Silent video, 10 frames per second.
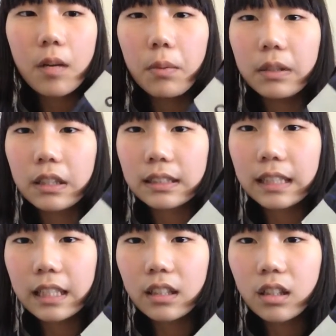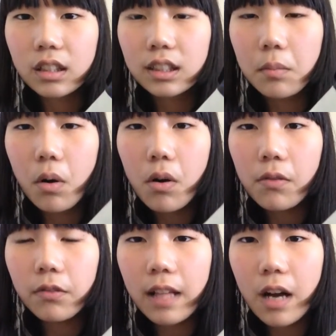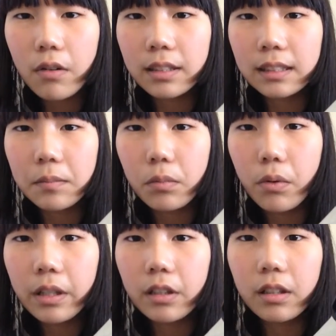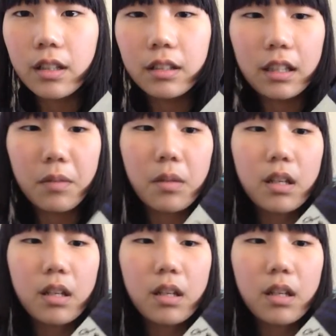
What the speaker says: but there's like small flowers embroidered on them.